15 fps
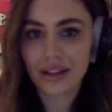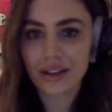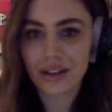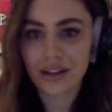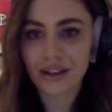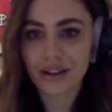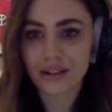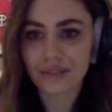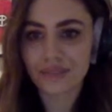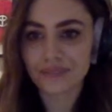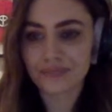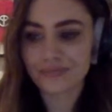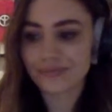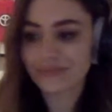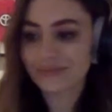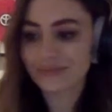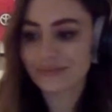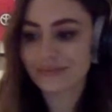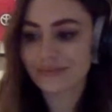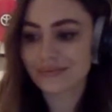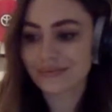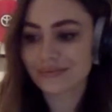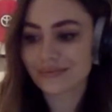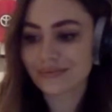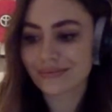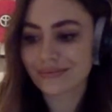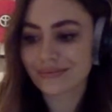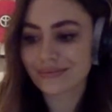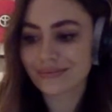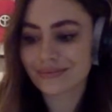Um,
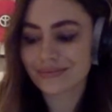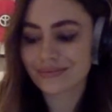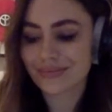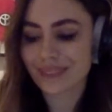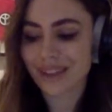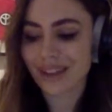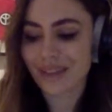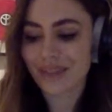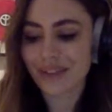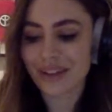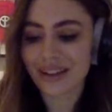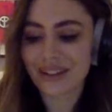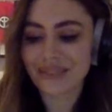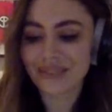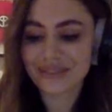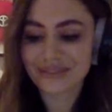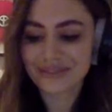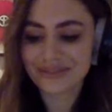I'm live.